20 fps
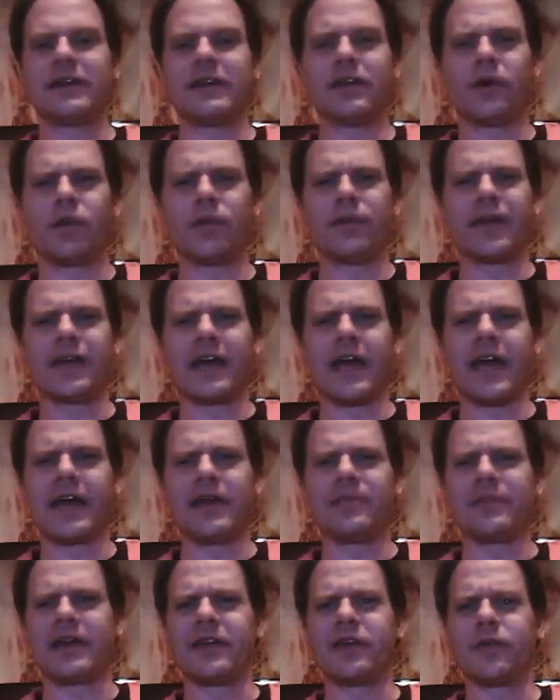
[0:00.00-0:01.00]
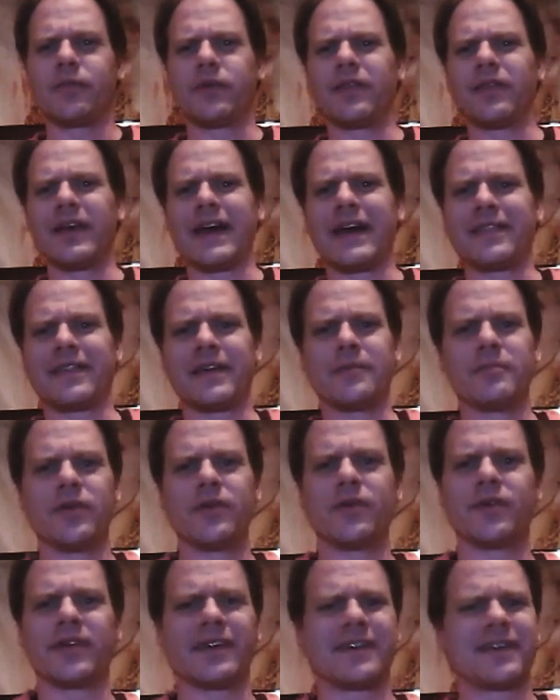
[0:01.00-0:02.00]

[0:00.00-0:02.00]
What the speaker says: know the game that you would like that music.